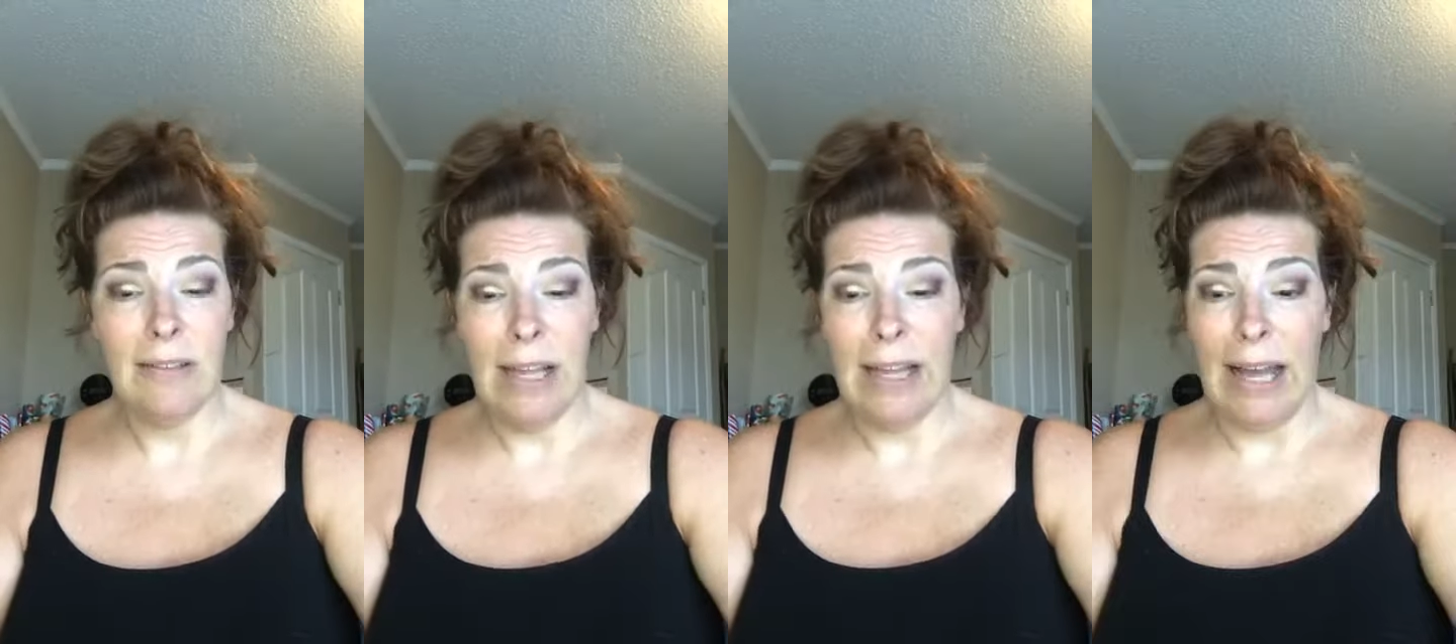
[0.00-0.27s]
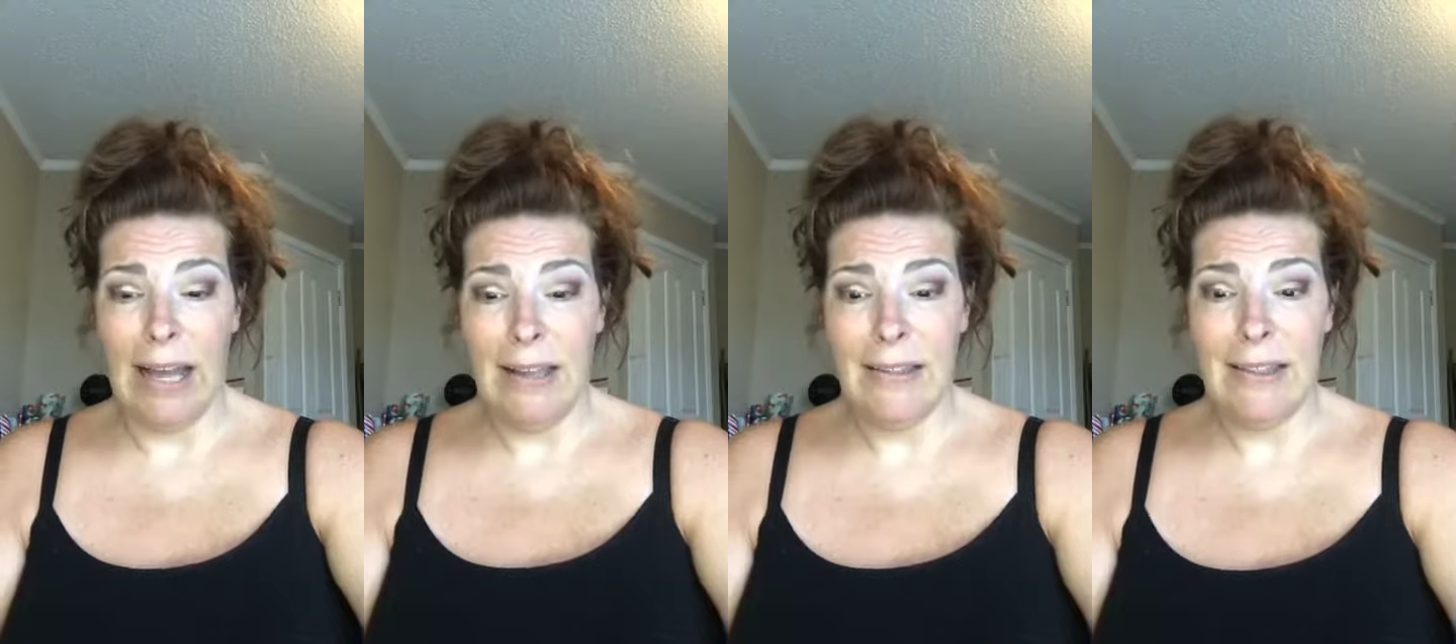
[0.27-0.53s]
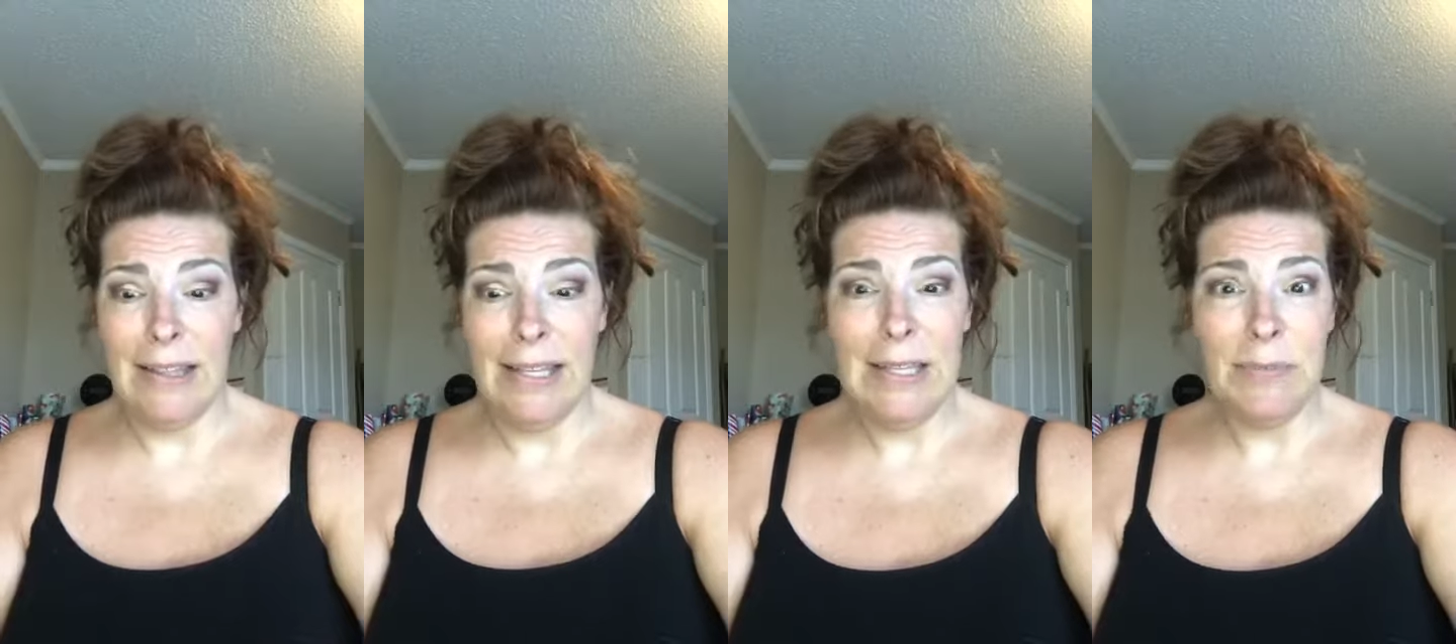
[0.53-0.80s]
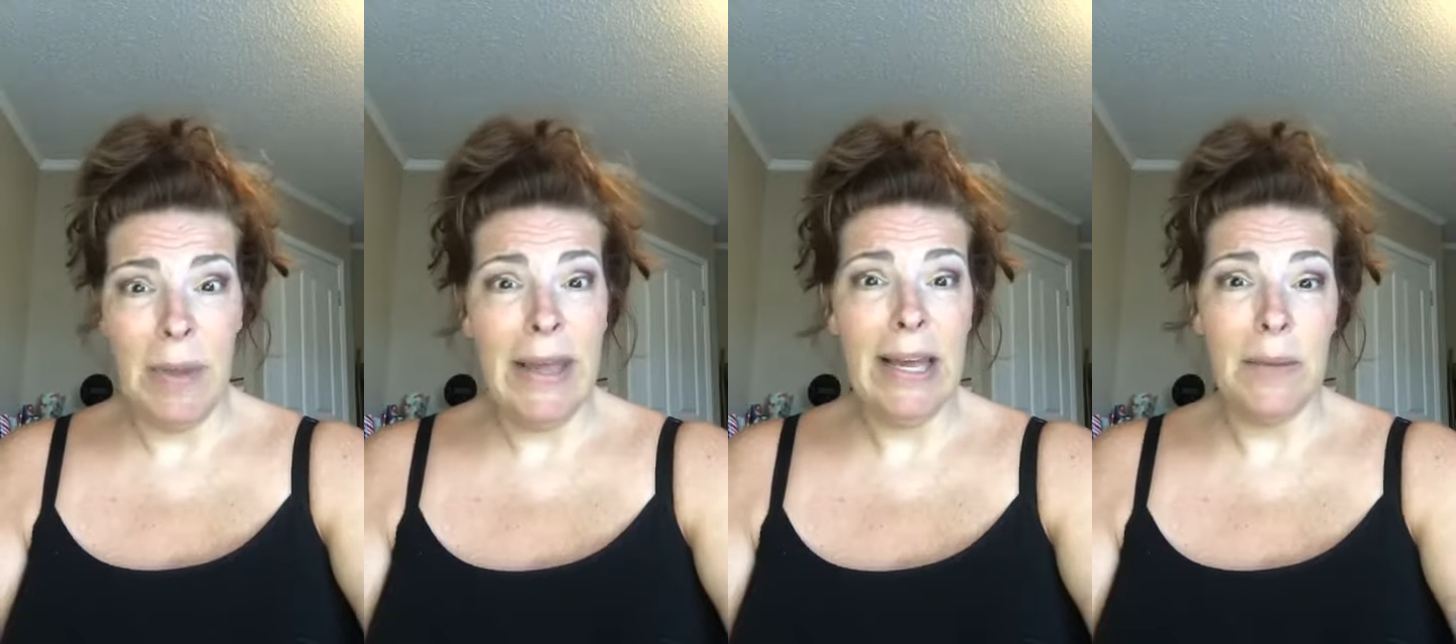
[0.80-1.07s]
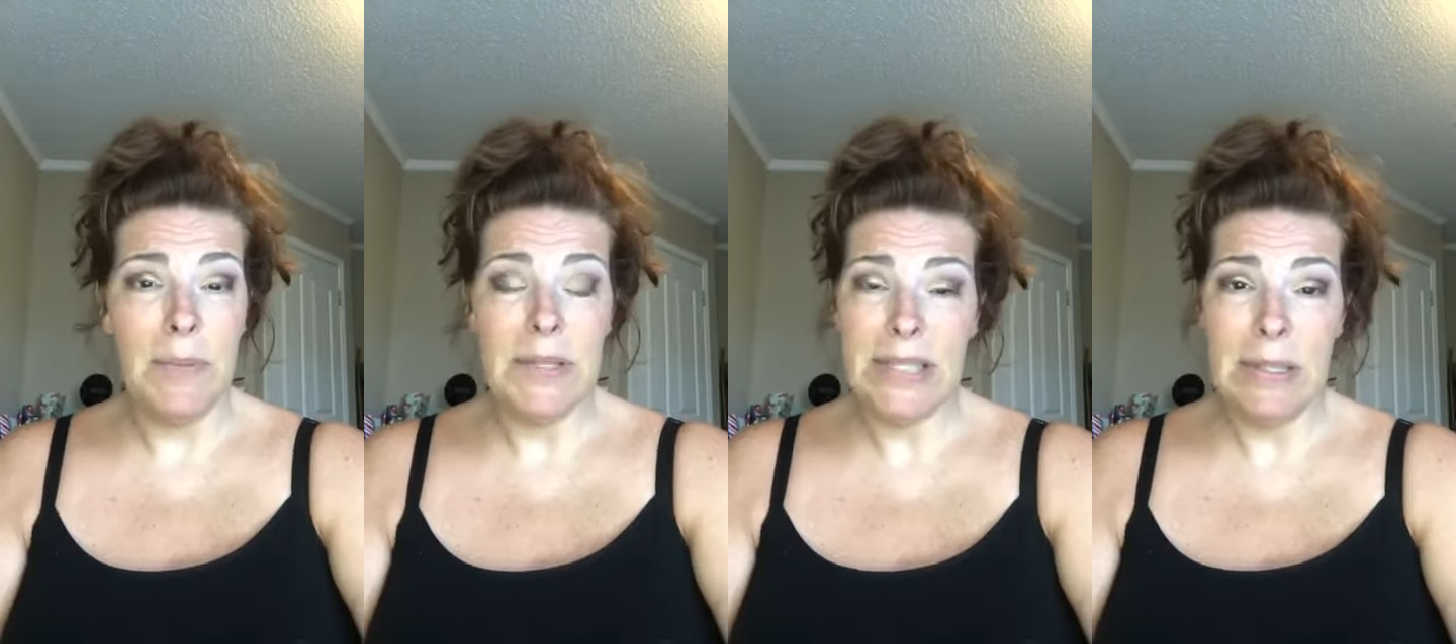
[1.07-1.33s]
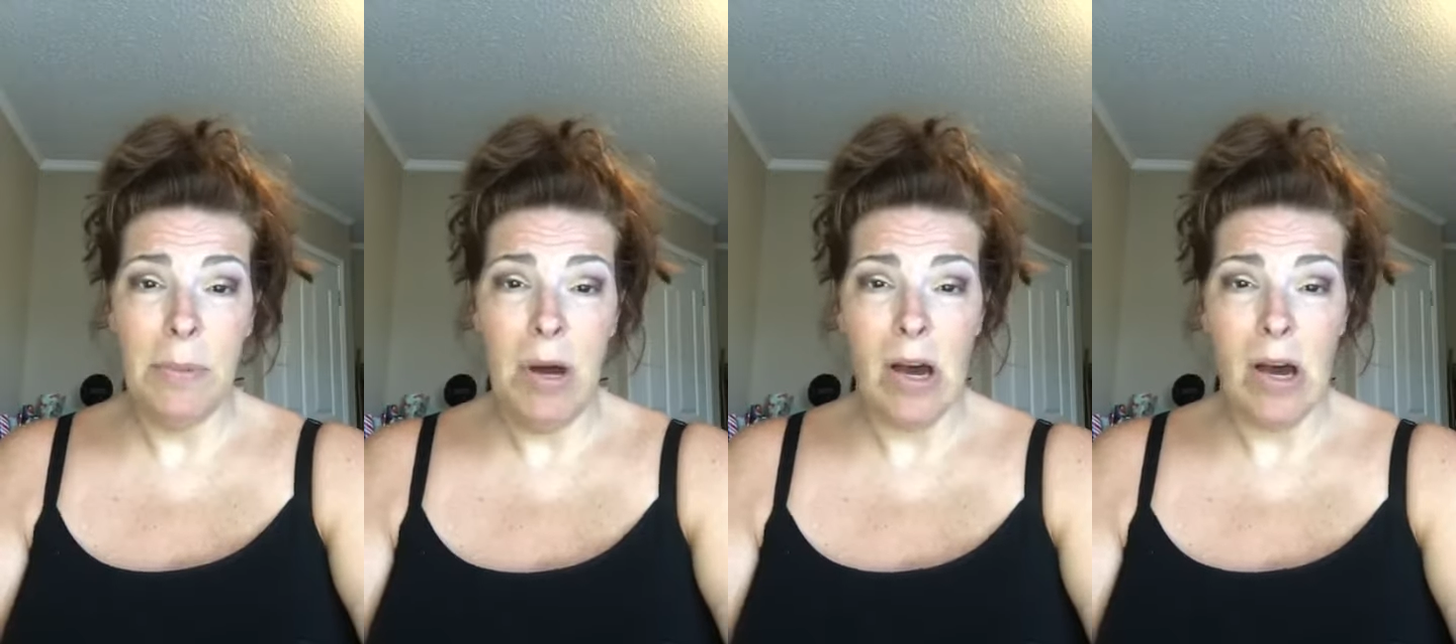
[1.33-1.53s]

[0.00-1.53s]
like this makeup is the